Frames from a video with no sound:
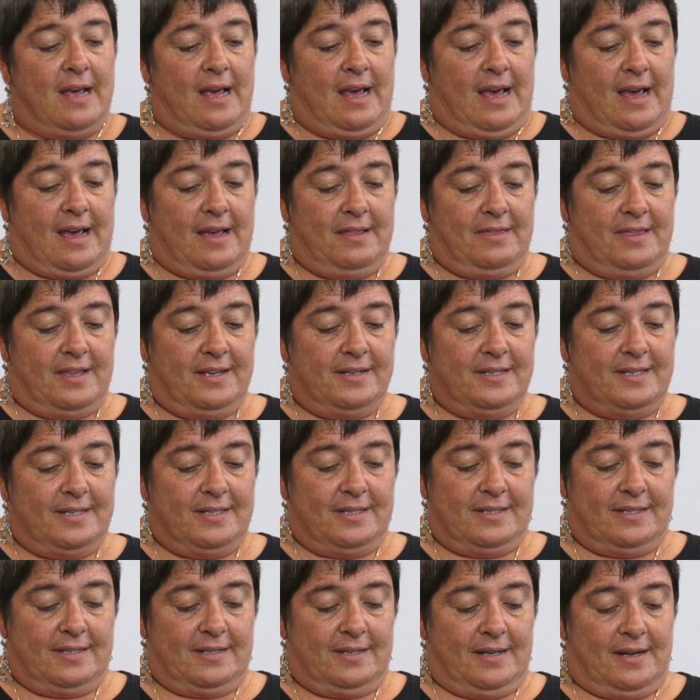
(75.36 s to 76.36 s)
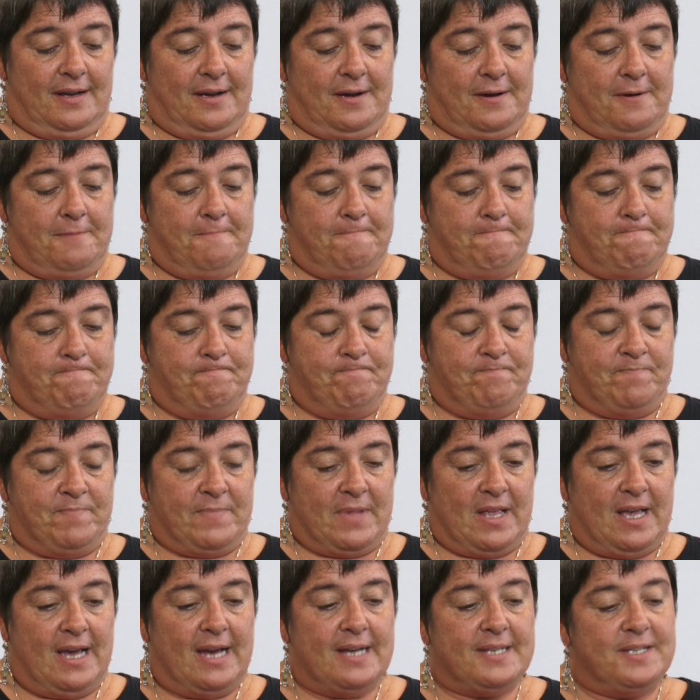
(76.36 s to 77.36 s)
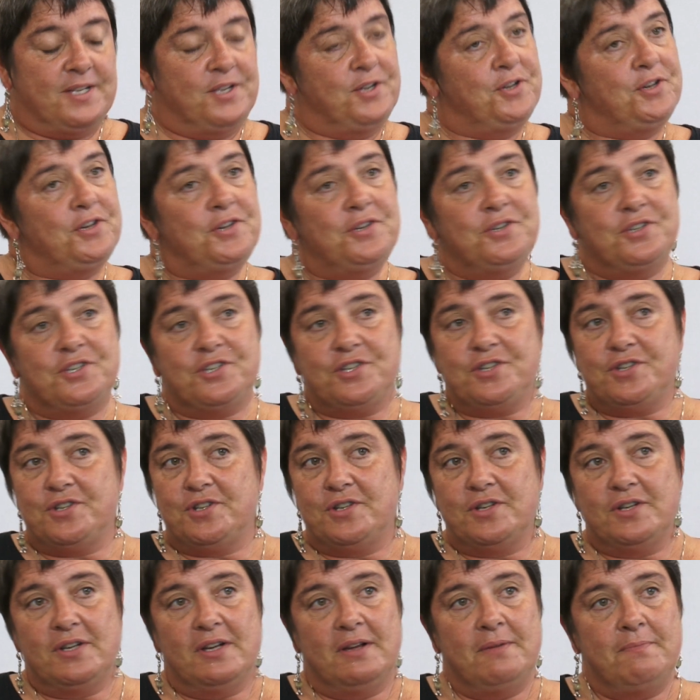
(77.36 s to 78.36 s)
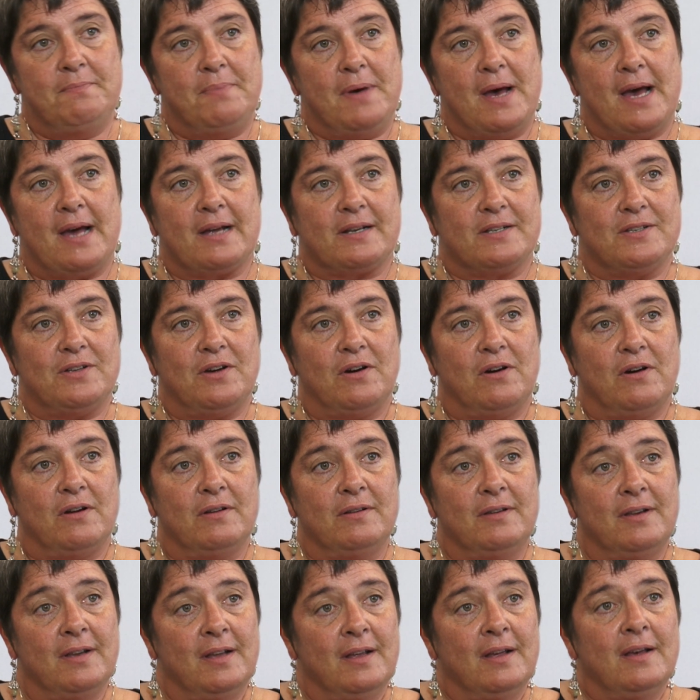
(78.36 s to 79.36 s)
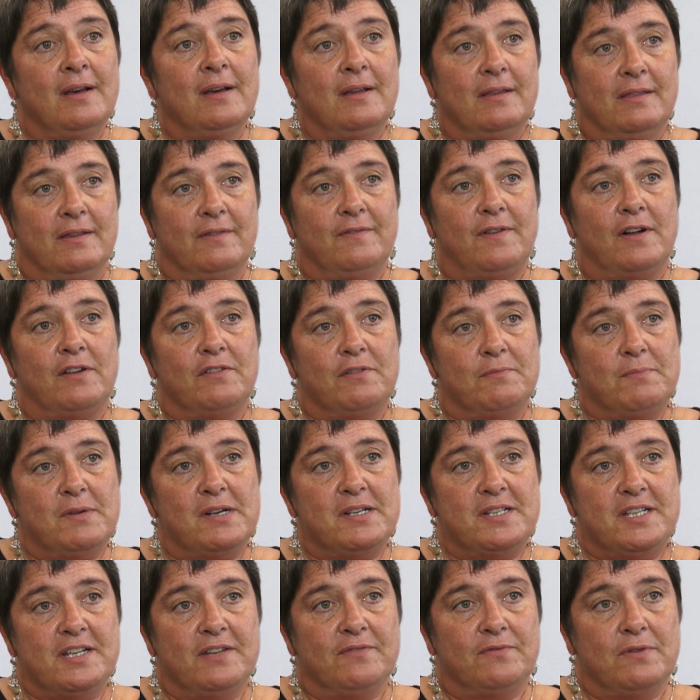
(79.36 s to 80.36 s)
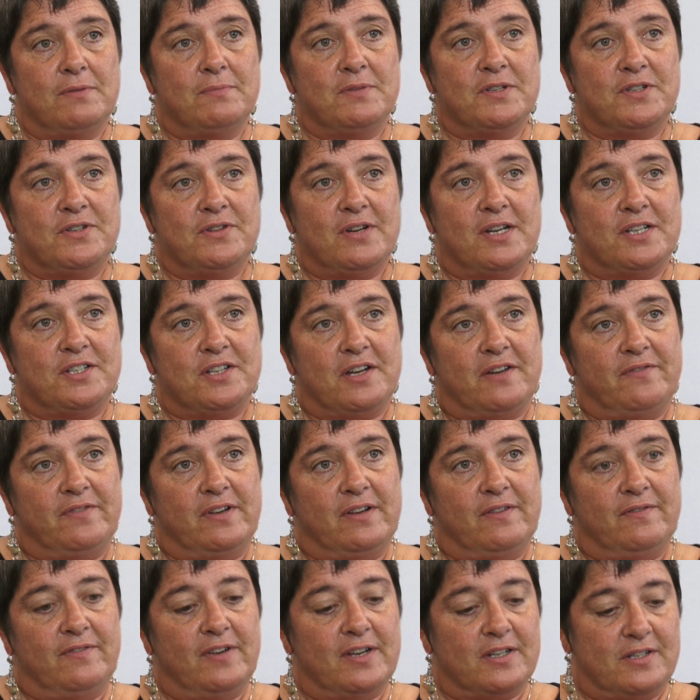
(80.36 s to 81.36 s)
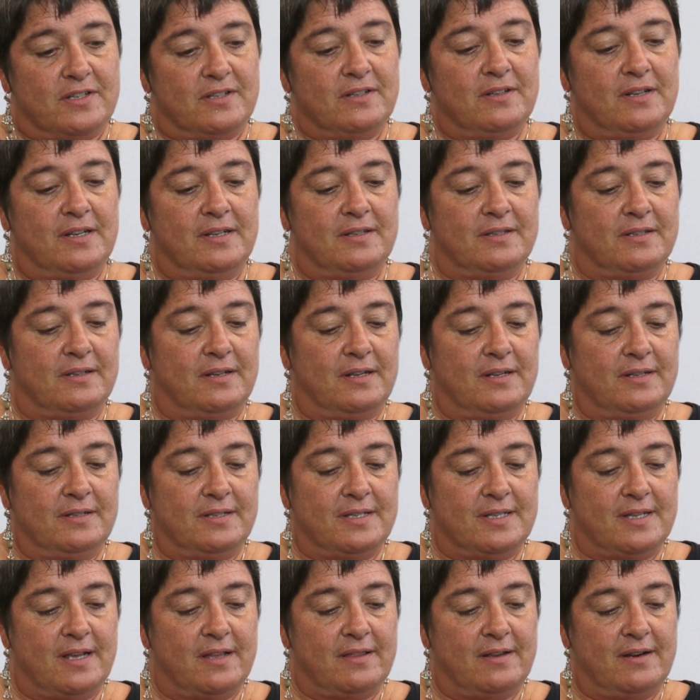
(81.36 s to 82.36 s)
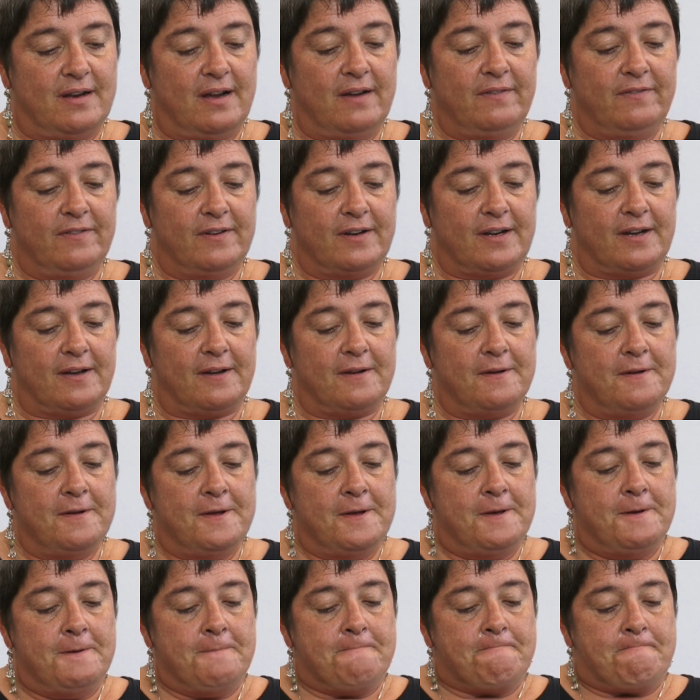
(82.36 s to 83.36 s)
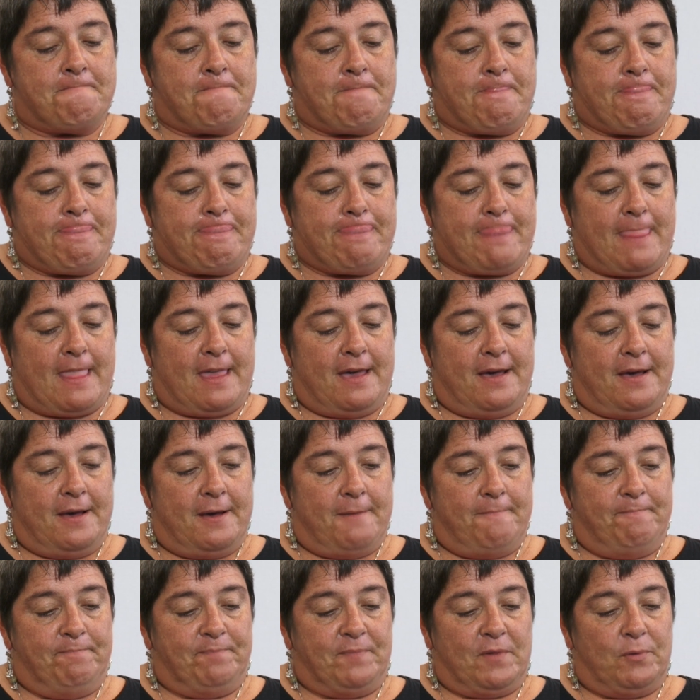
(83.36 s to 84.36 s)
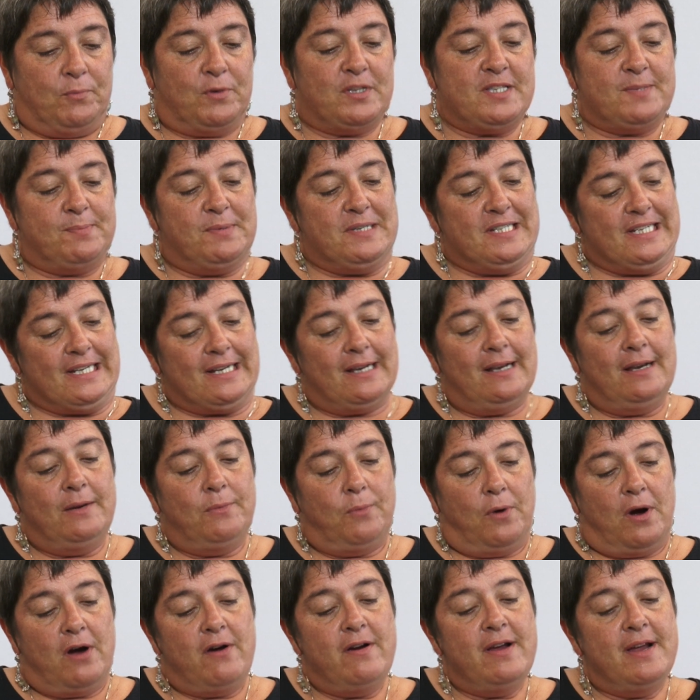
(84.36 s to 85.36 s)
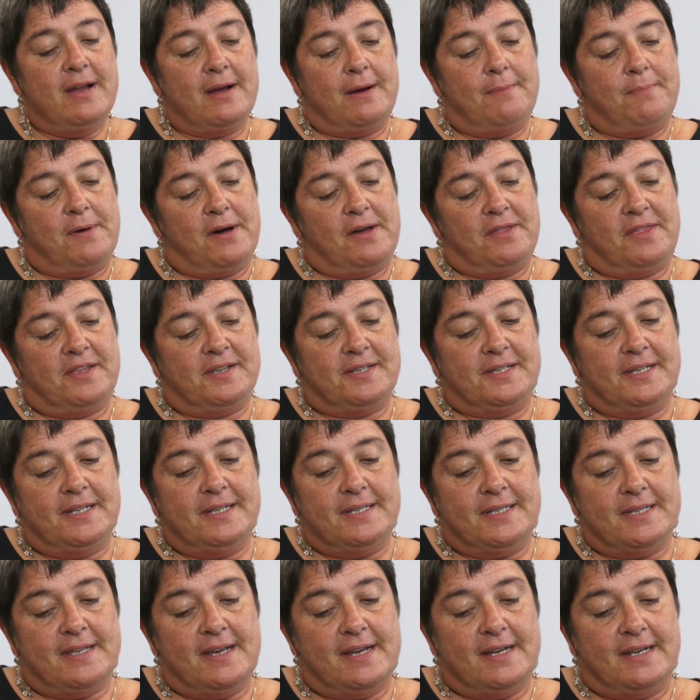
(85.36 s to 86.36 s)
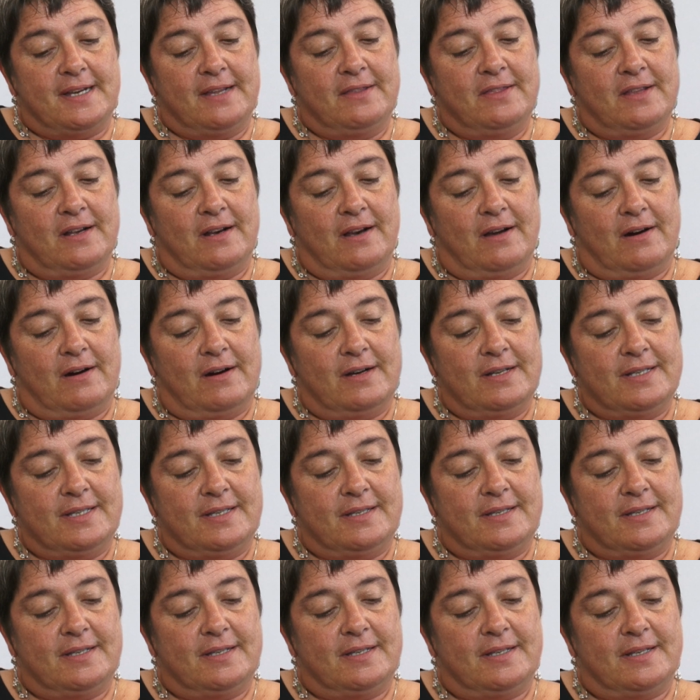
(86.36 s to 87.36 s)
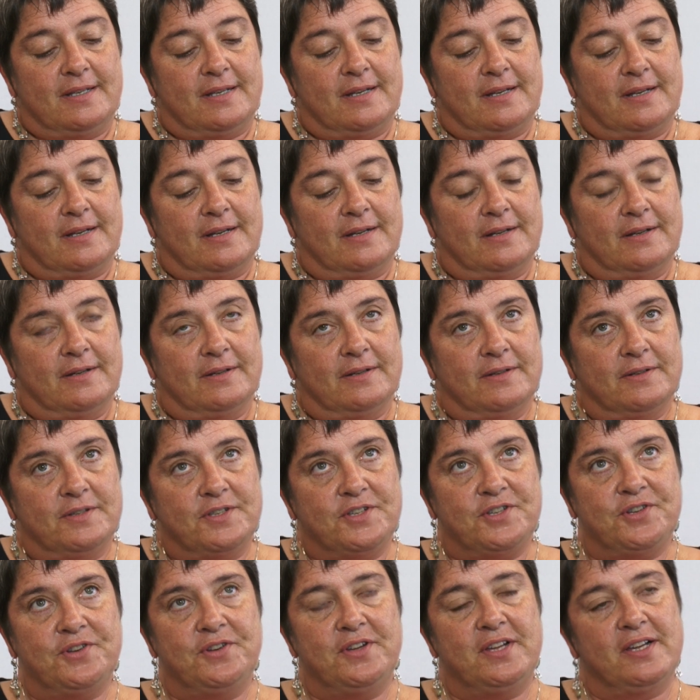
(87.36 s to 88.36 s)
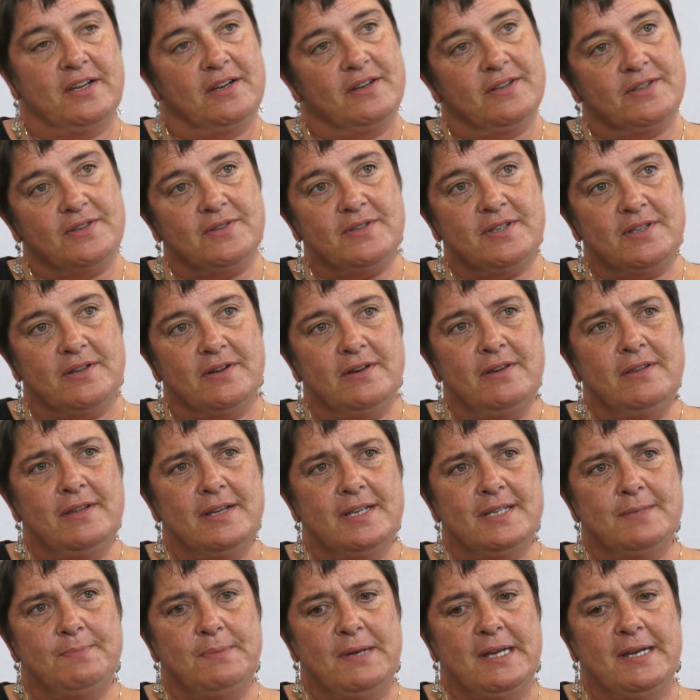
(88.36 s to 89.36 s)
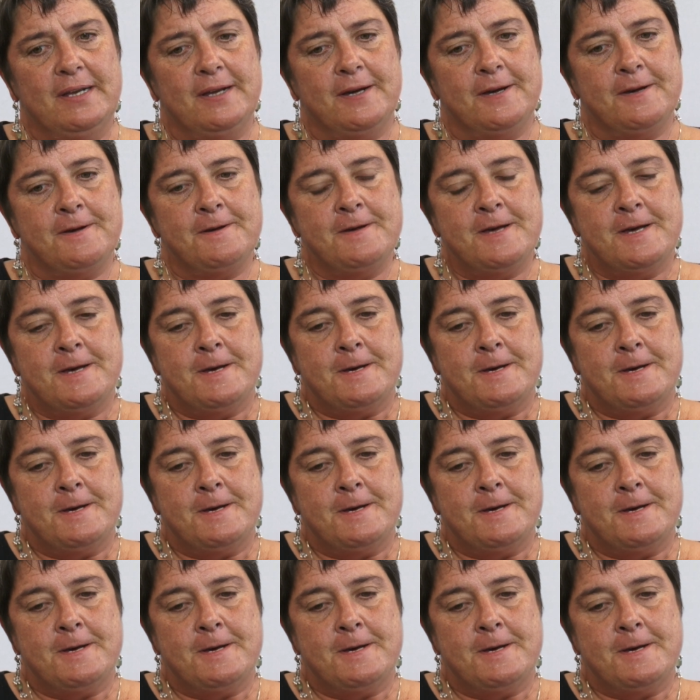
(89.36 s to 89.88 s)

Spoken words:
And this has huge impact on the vulnerability of women to HIV infection in Southern Africa. What's particularly worrying about this is that in the last 2 years or so, there's been a